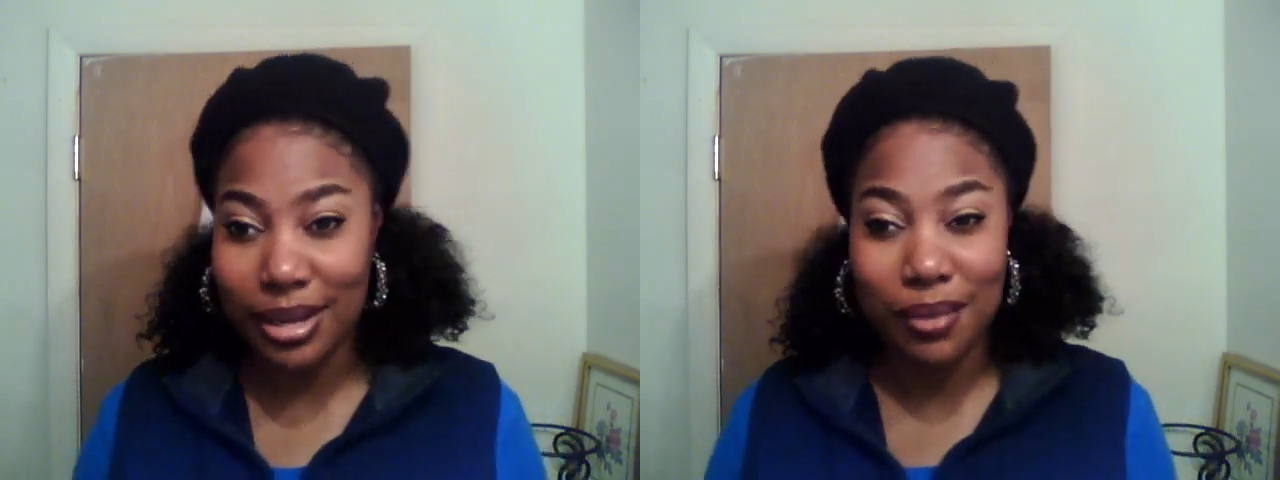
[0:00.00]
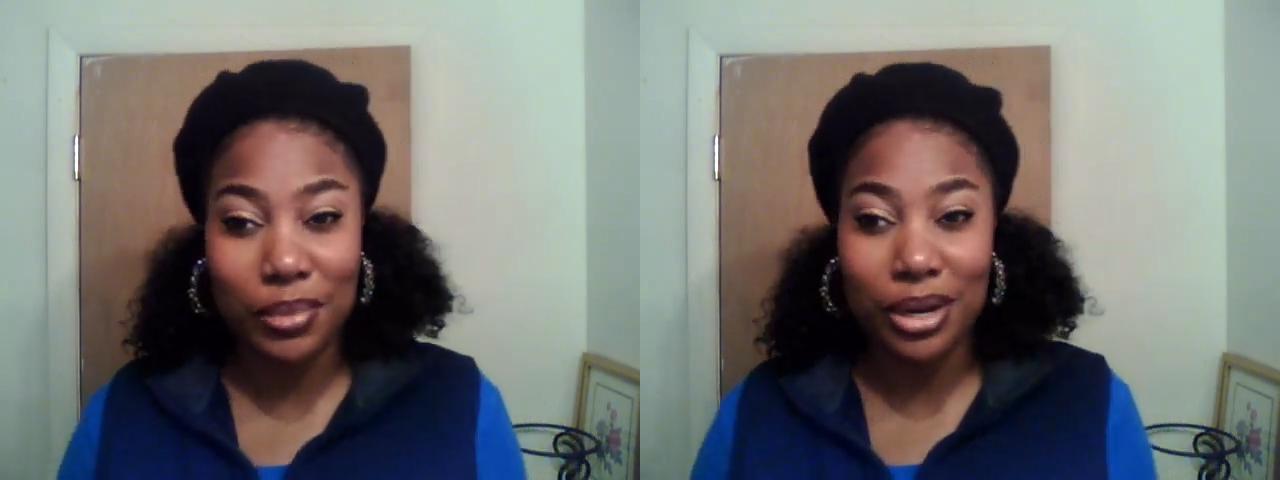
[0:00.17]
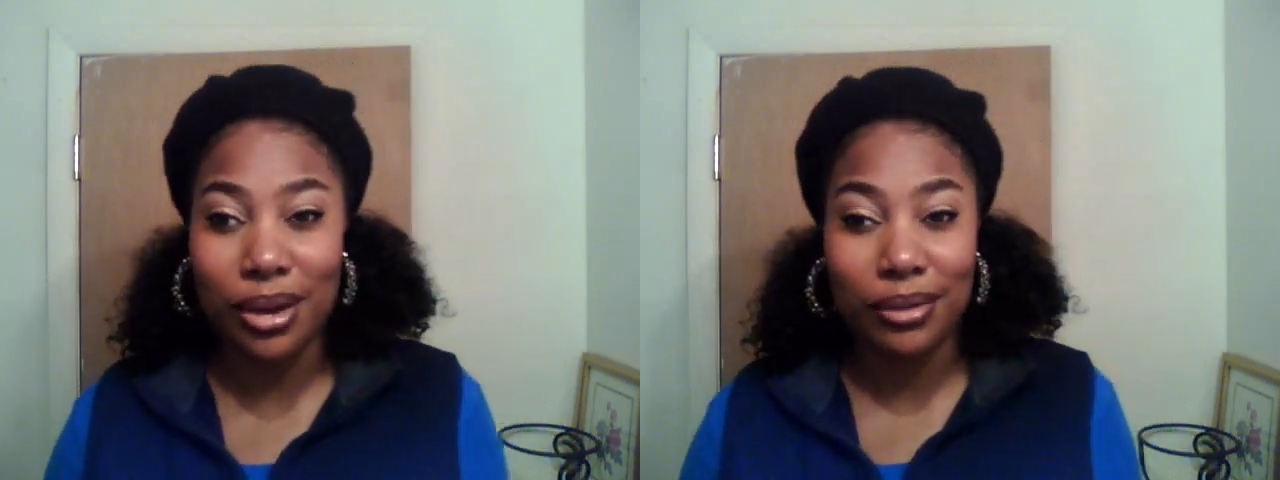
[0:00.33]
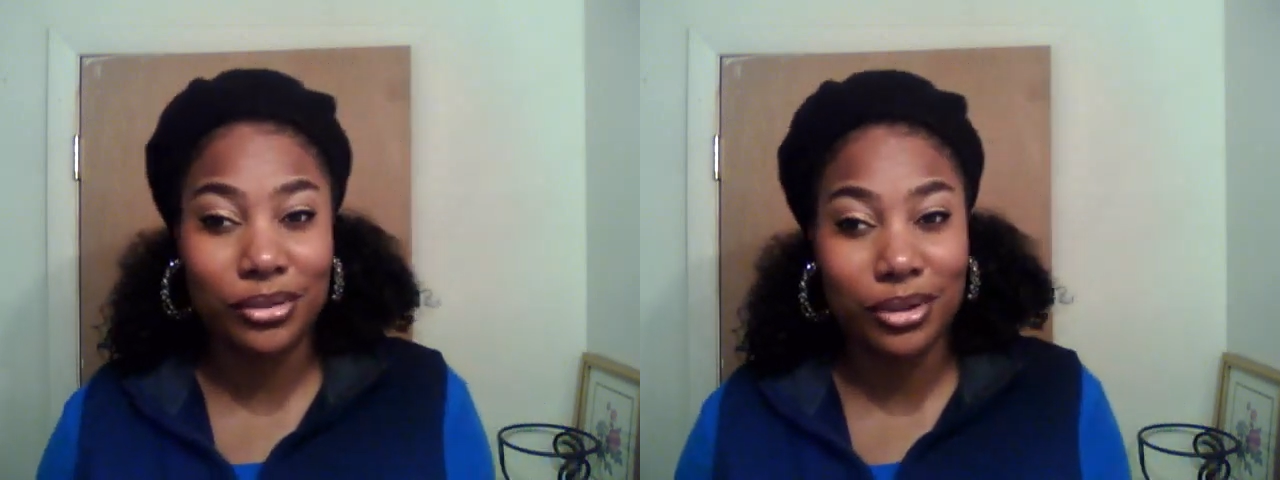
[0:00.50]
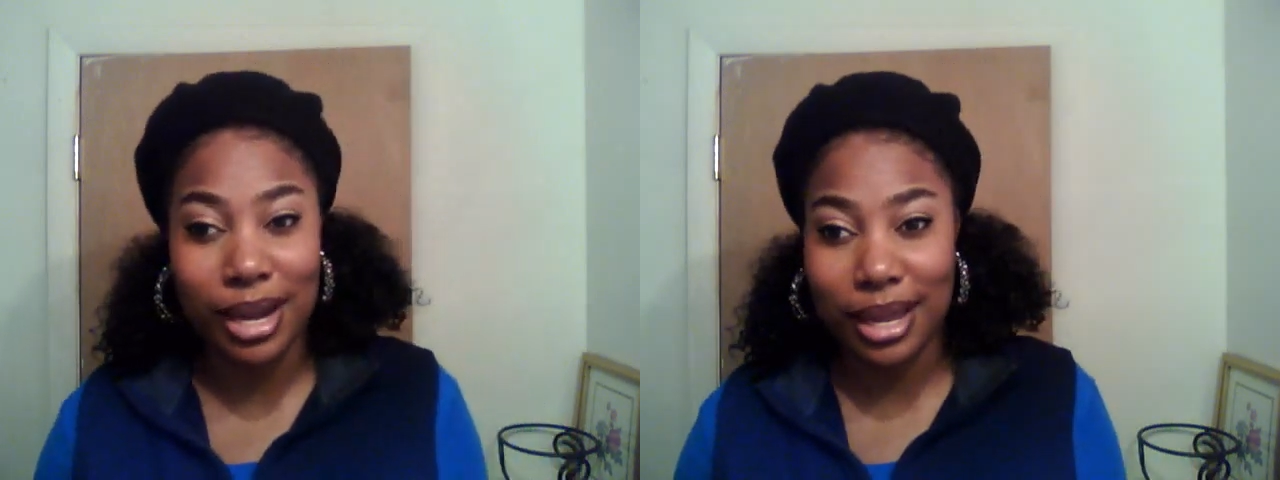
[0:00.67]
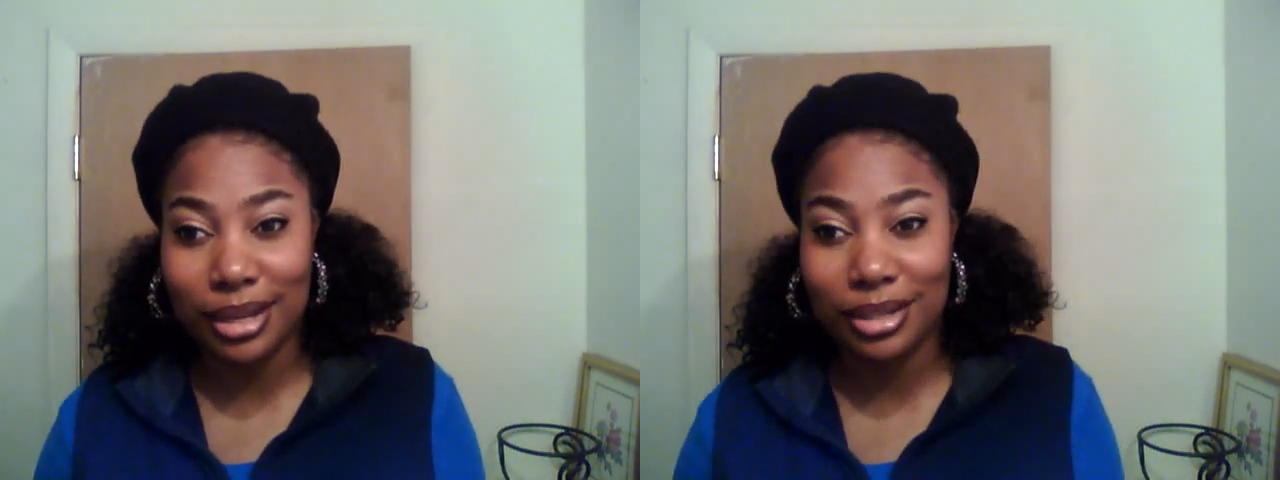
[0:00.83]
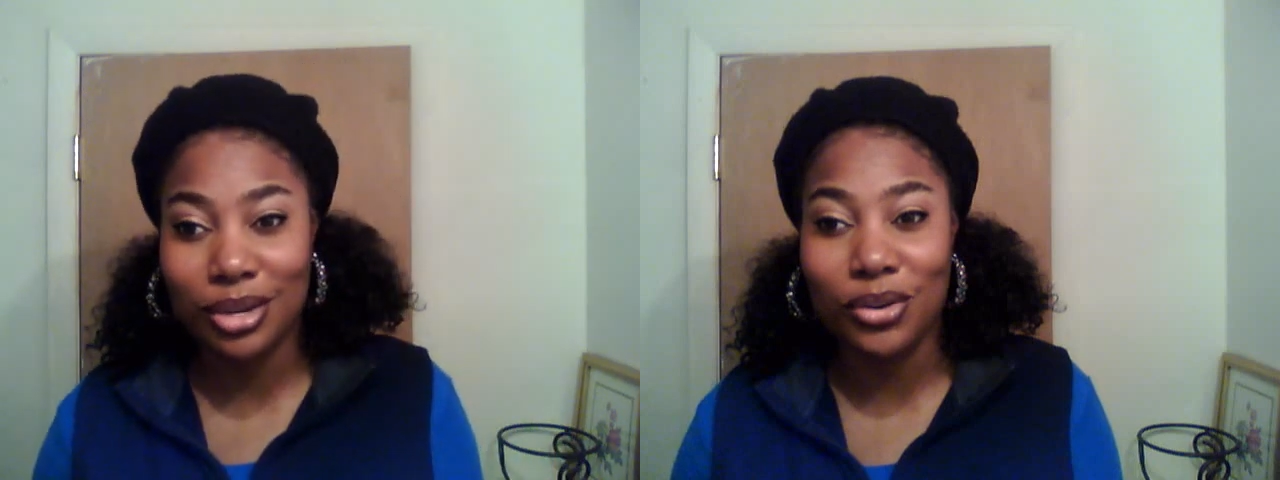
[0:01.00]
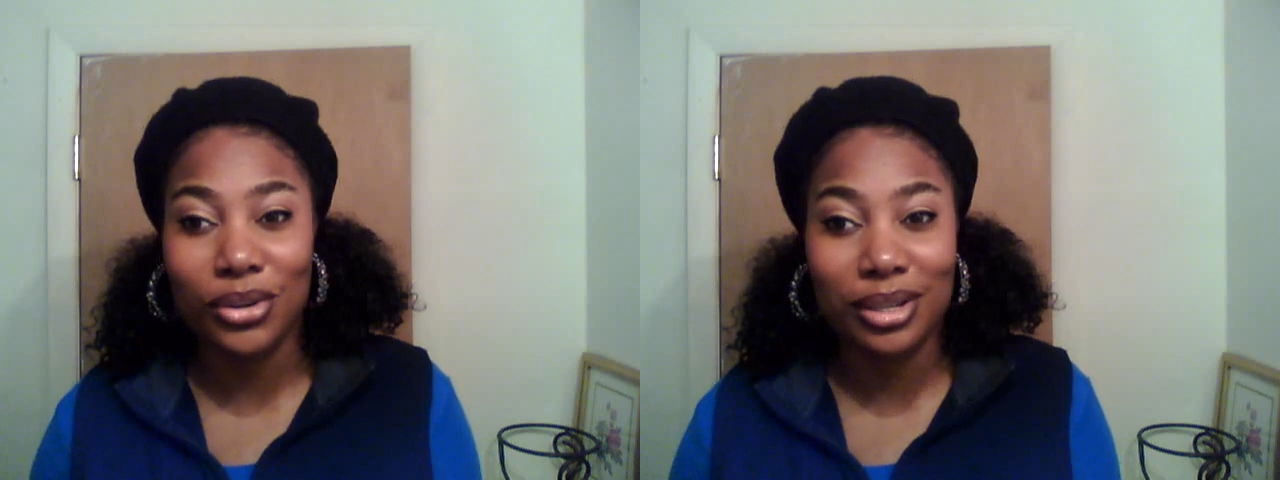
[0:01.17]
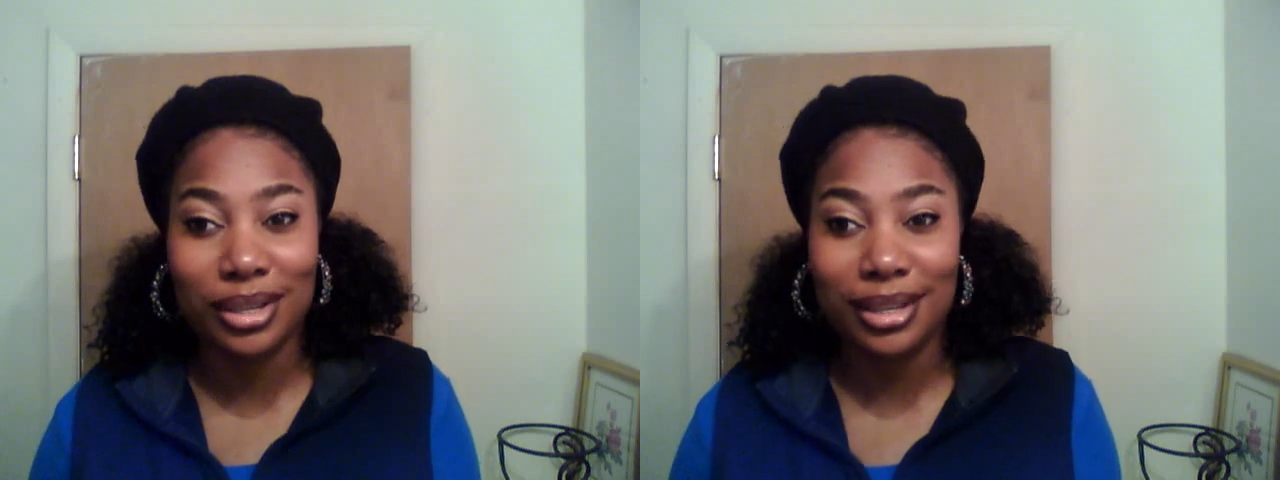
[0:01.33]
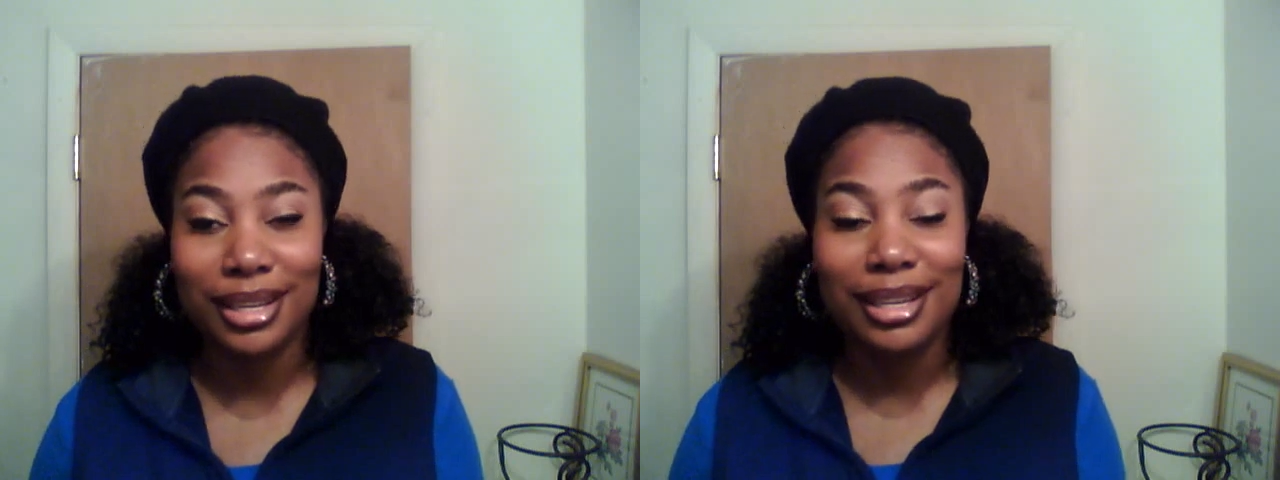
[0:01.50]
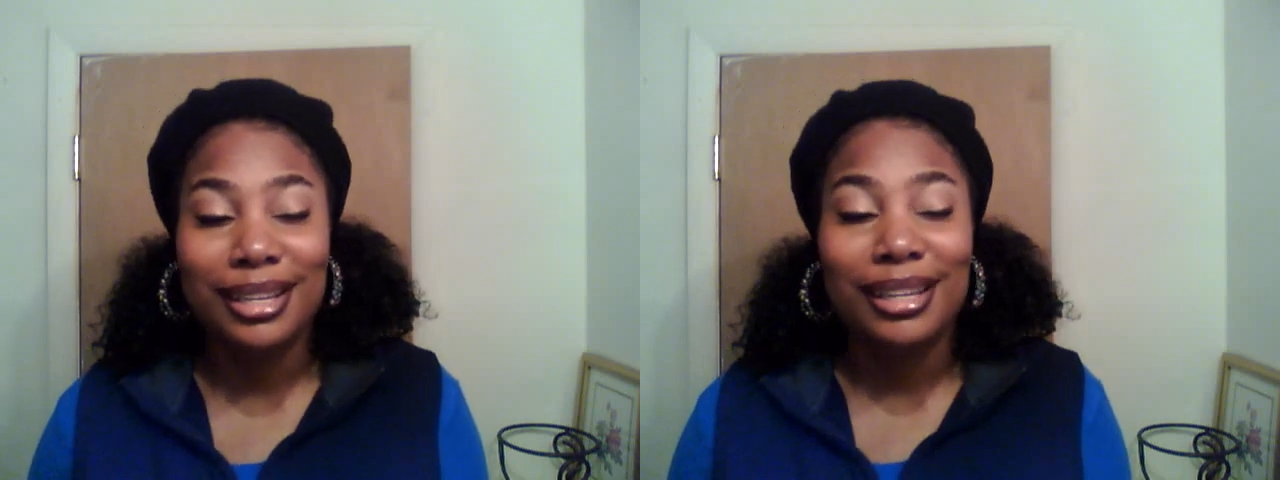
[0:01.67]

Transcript: I've been off track totally.